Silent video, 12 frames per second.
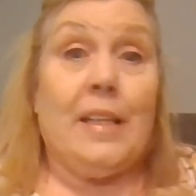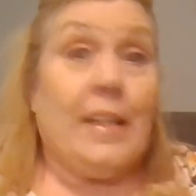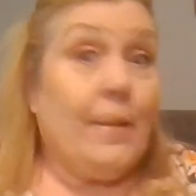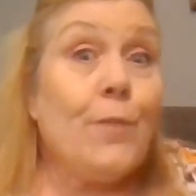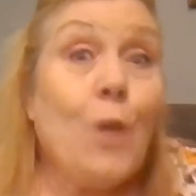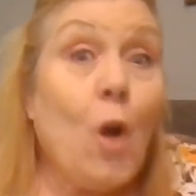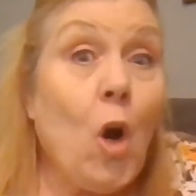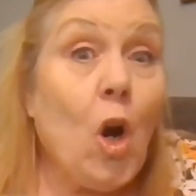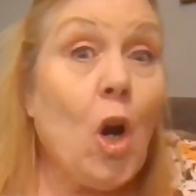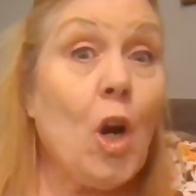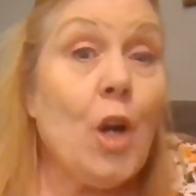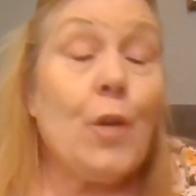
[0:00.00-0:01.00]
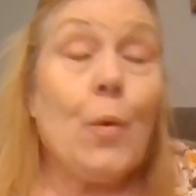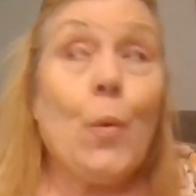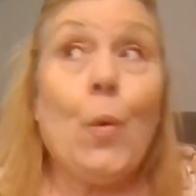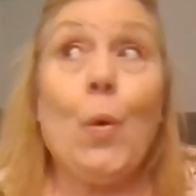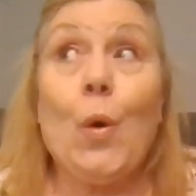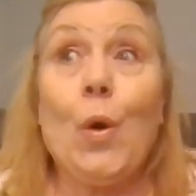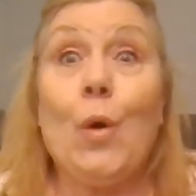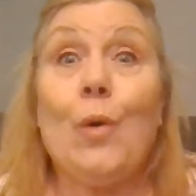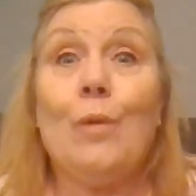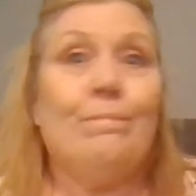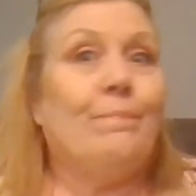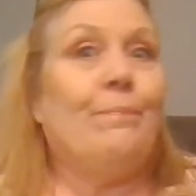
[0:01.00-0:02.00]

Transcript: gift card or